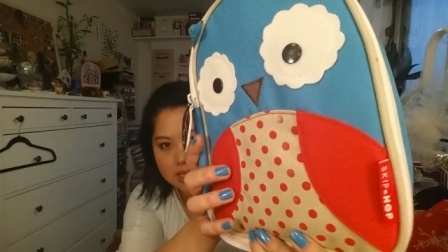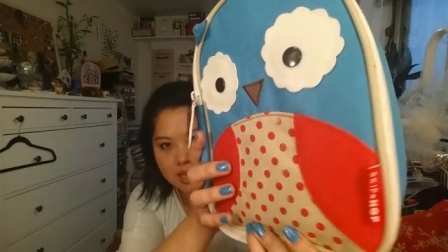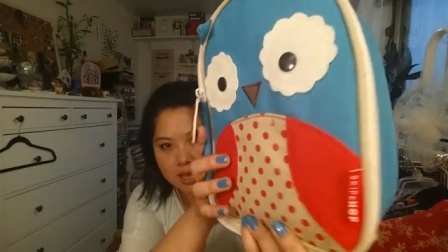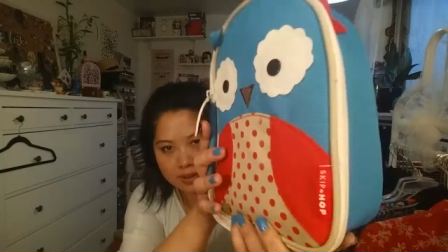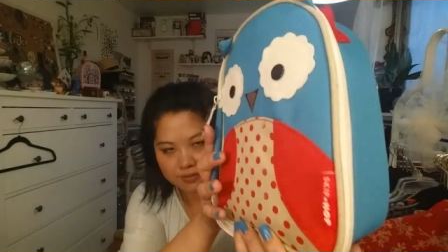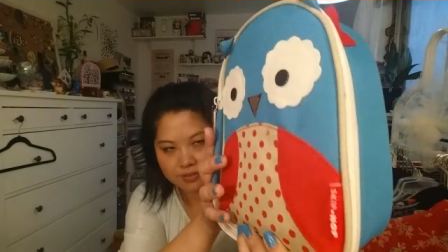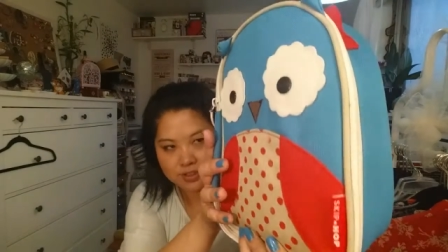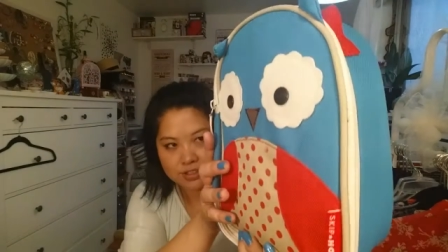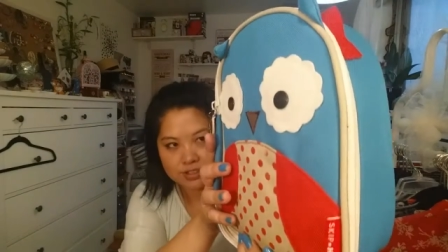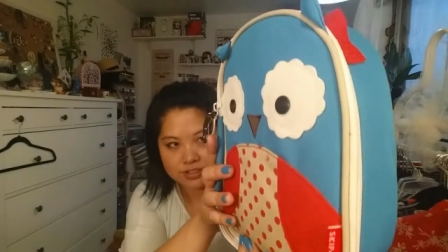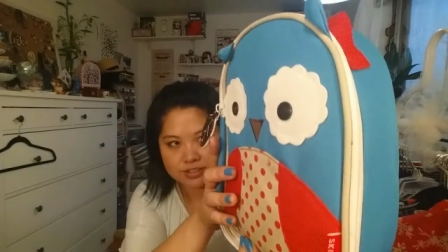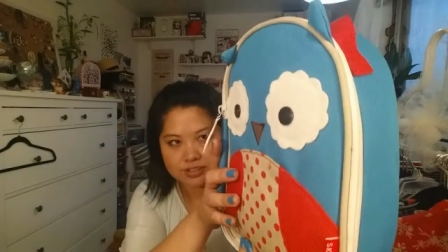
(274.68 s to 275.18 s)

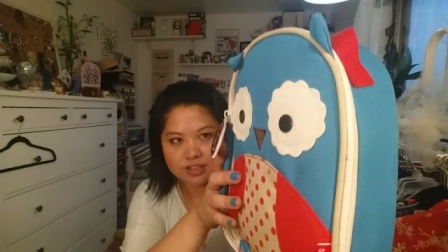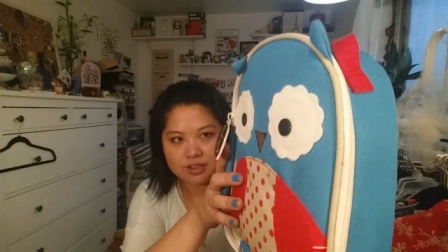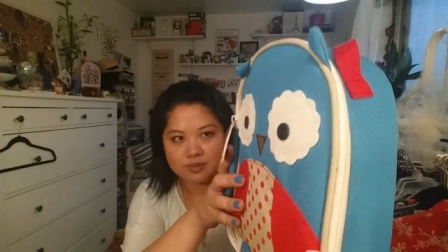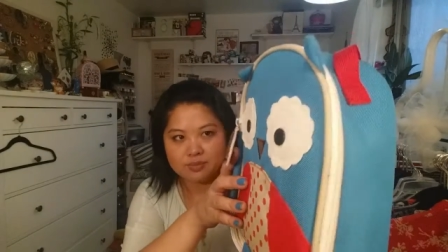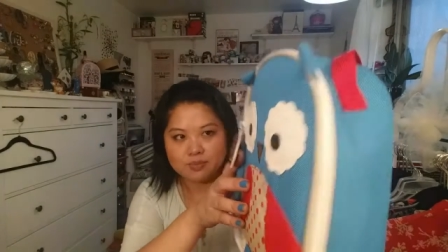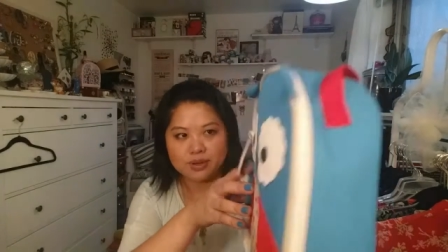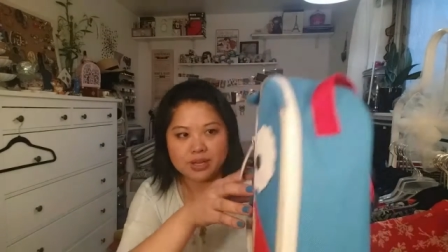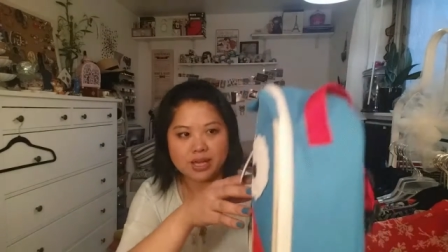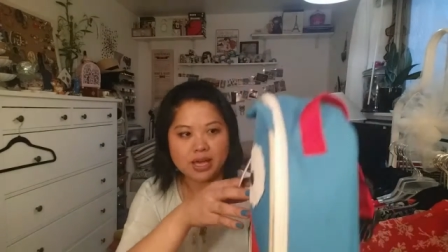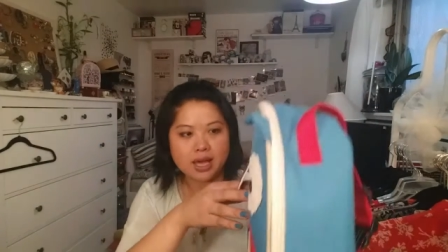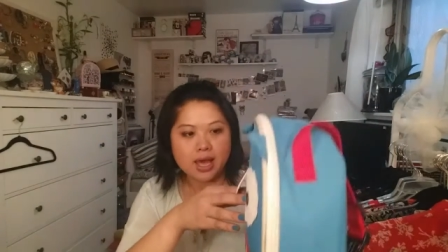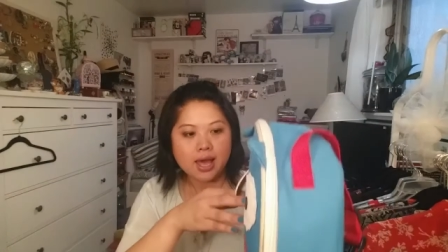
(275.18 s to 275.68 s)
obviously,
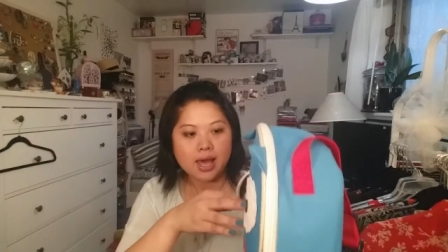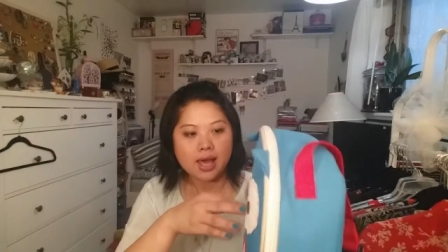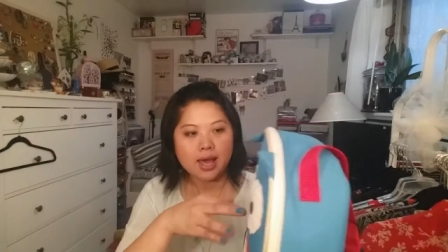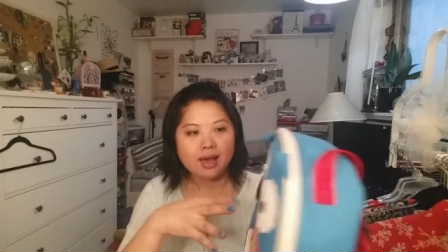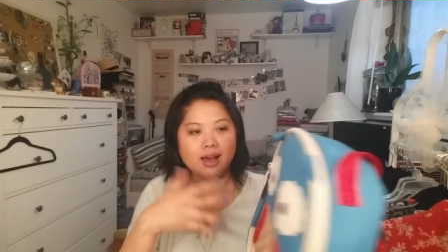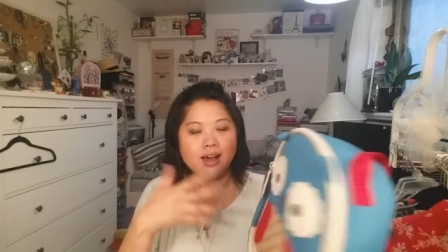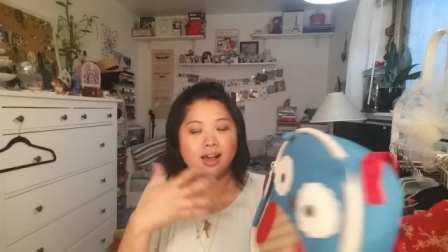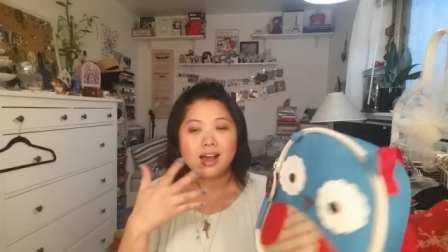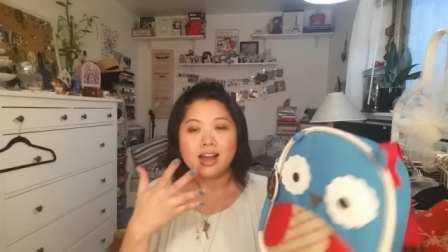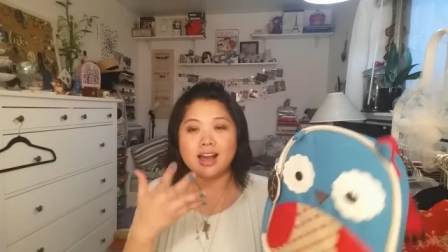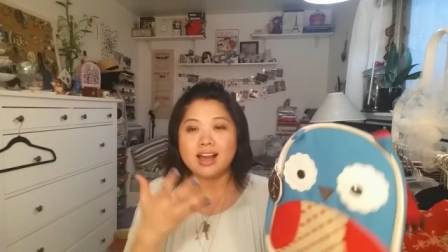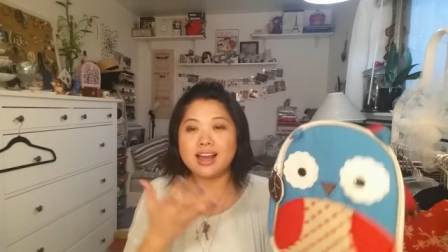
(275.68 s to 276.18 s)
but
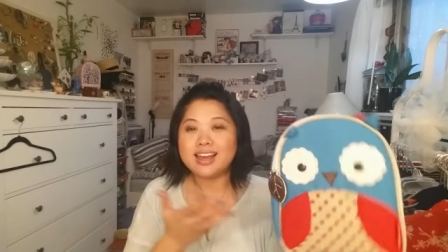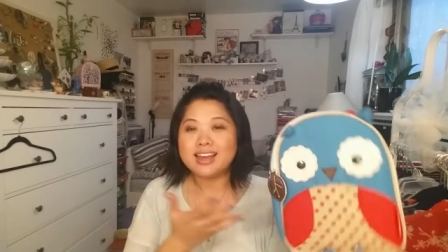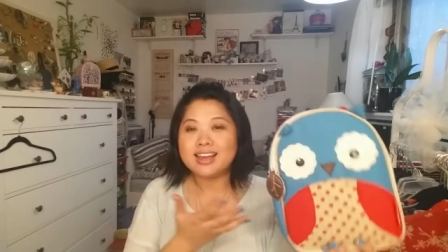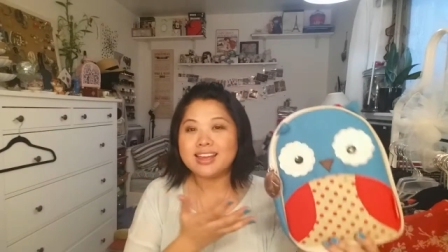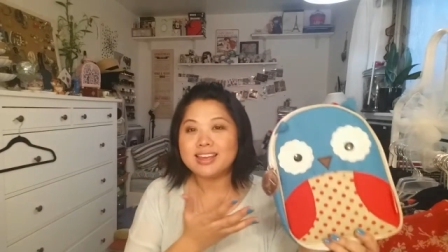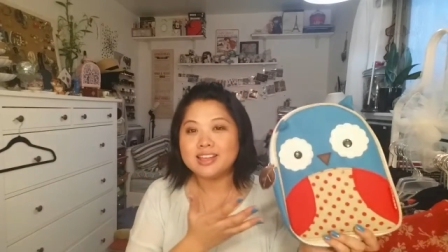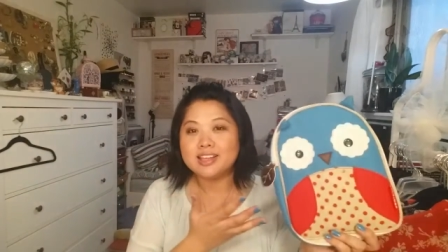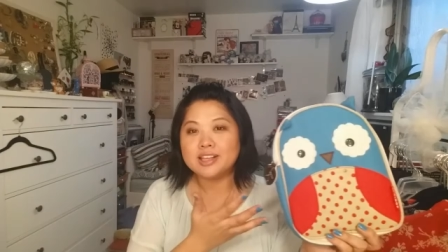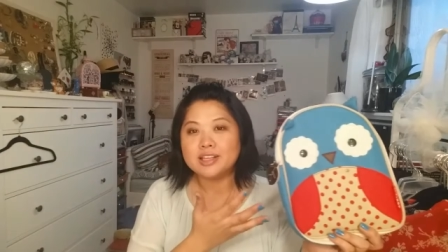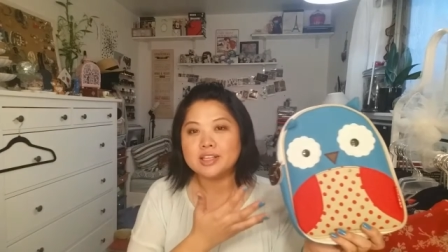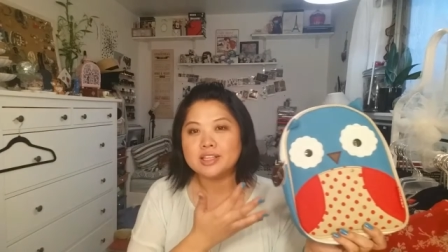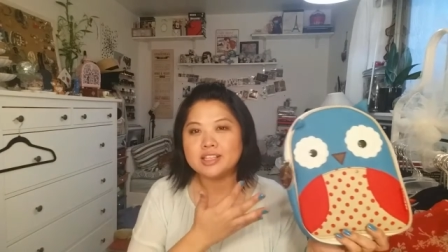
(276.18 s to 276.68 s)

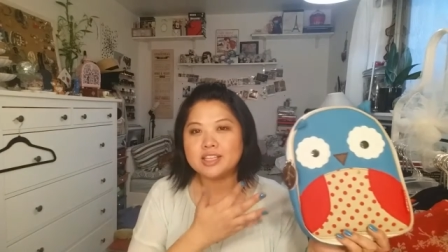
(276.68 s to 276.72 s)
I,